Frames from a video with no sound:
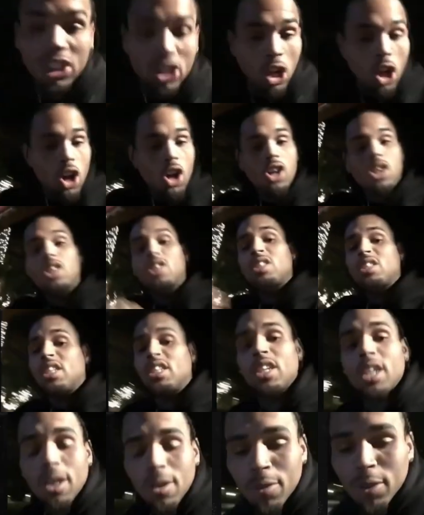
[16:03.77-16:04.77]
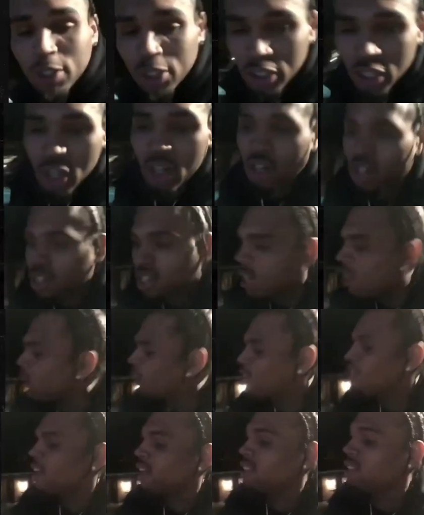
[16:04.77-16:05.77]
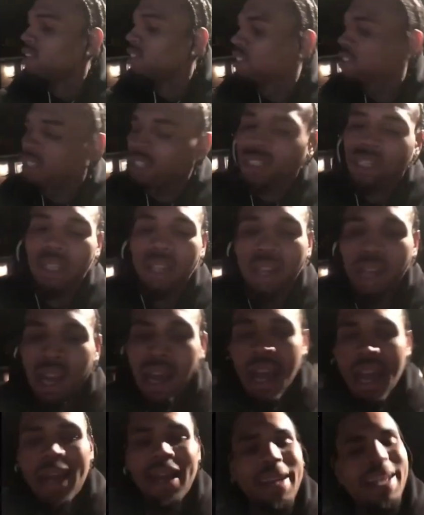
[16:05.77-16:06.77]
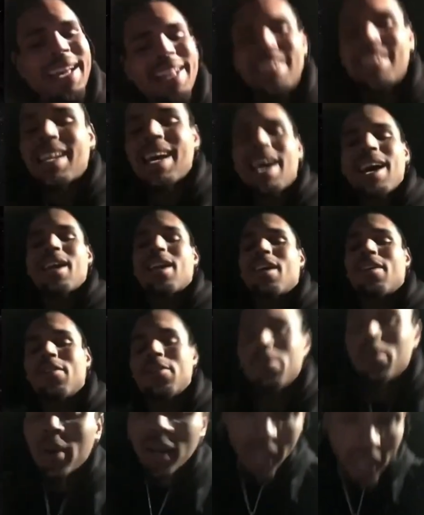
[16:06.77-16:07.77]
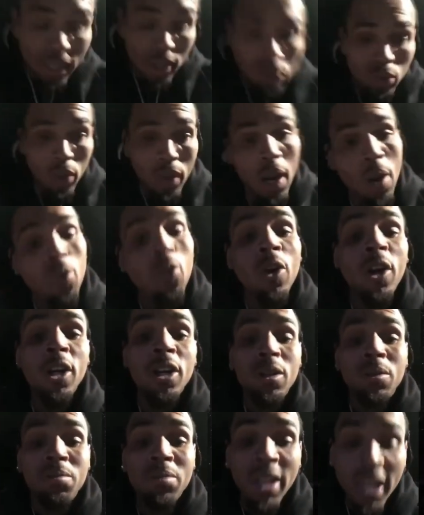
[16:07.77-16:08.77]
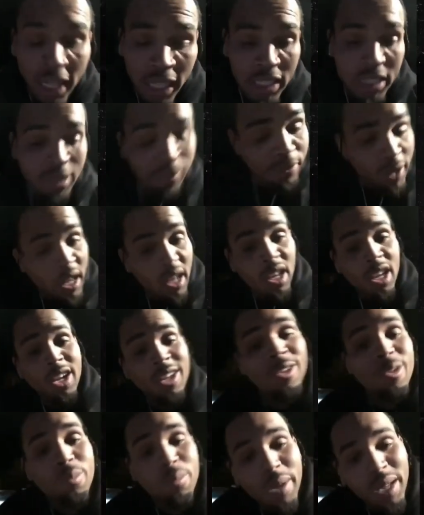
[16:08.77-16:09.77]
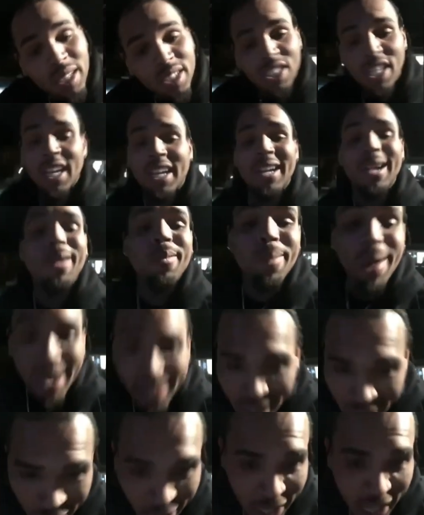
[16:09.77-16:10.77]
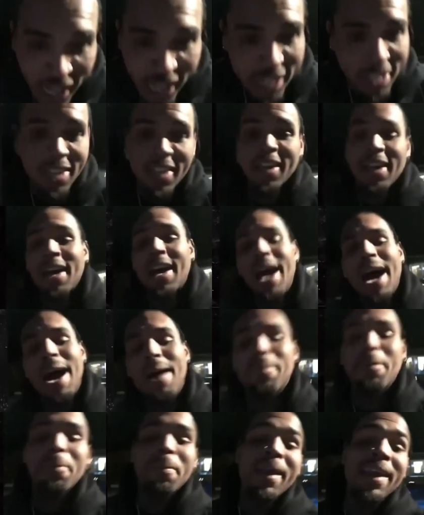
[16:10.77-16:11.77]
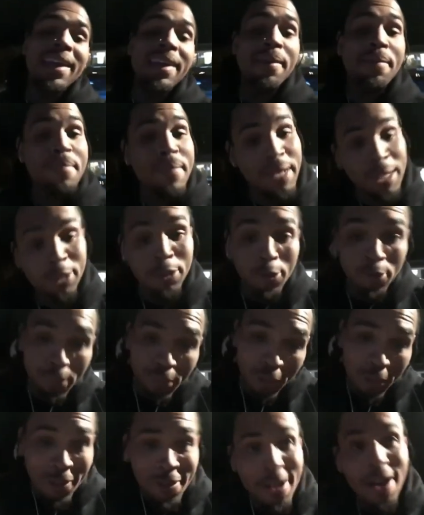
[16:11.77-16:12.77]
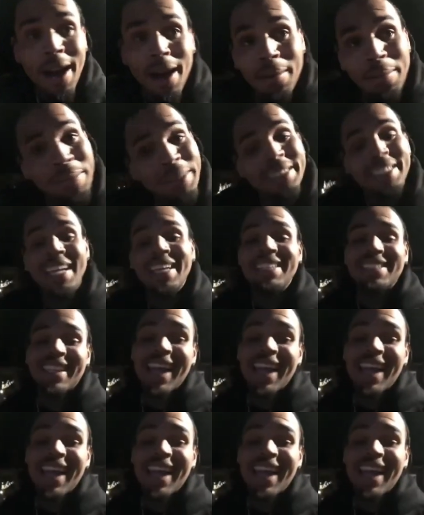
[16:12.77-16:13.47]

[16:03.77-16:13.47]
your money and buy whatever he wants, buy crack, cocaine, anything. You know, be rich and live a good life yet he can't